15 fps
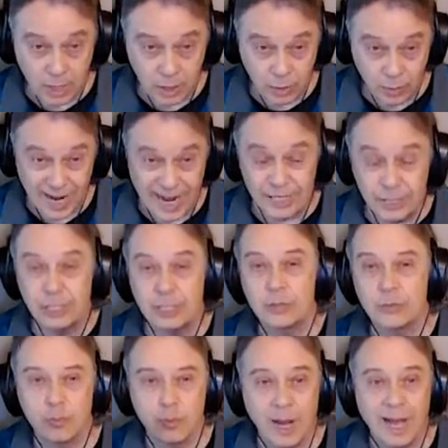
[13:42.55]

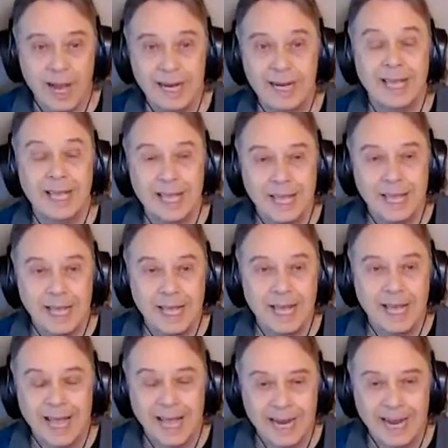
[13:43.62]
crashes, ride,
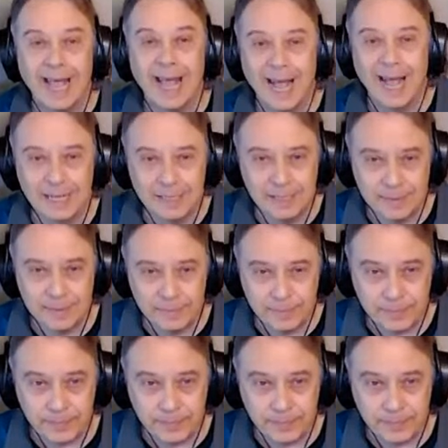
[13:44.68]
and hats.